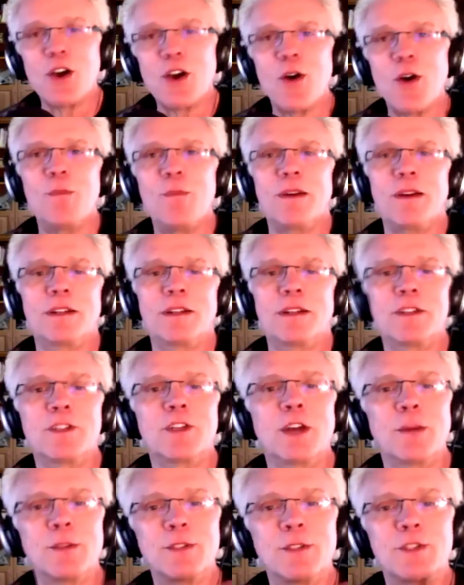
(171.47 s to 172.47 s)
so much. You
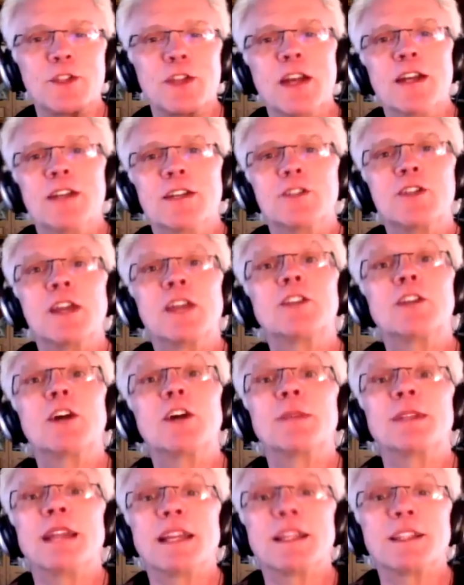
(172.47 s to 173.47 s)
told me, Jan
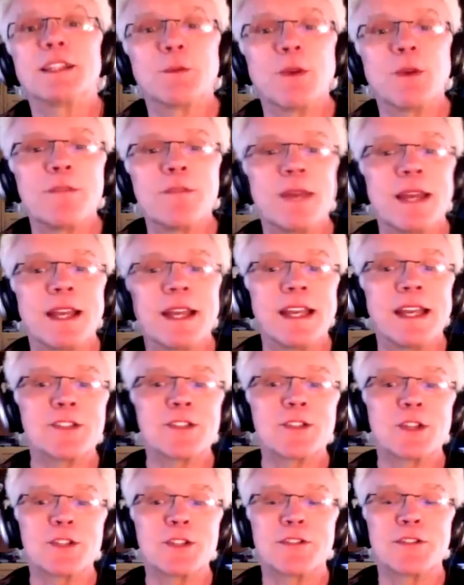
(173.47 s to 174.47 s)
told me not to wave my
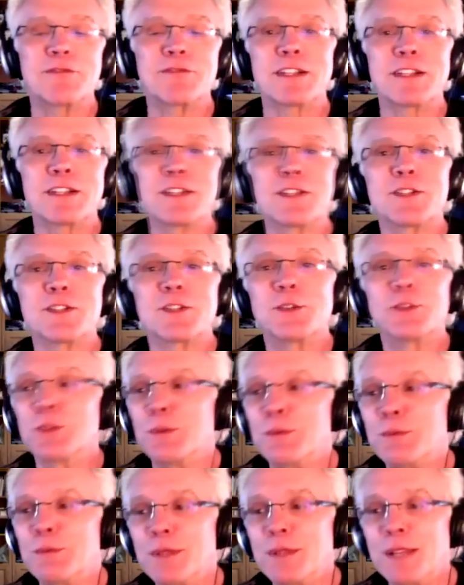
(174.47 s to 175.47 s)
hands because it freezes
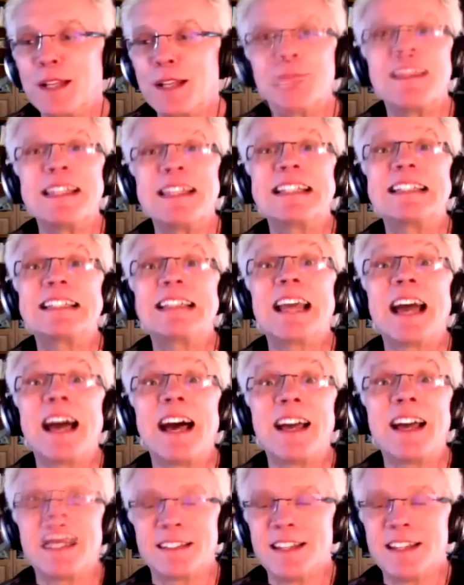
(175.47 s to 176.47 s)
Google Plus. And being
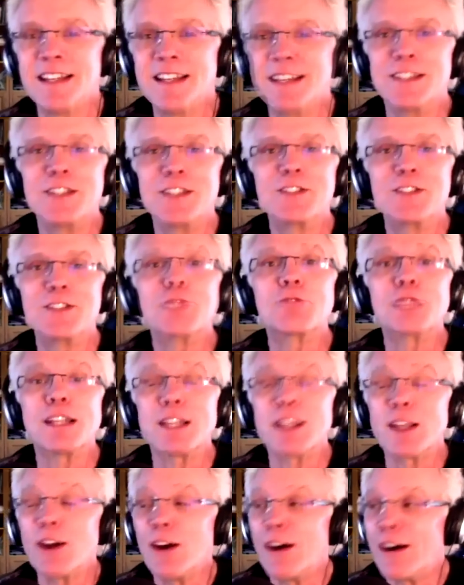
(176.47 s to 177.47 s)
Italian, this is
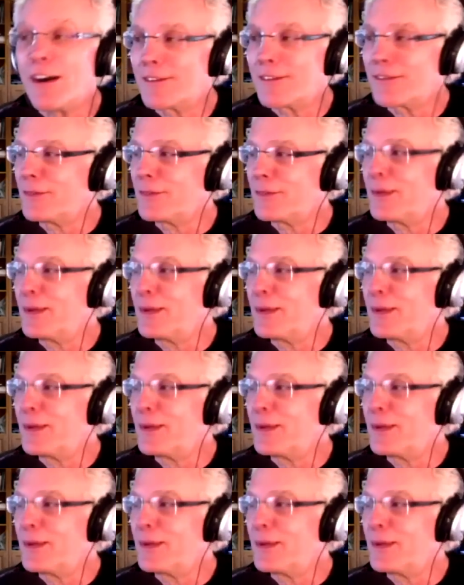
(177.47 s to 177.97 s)
really hard for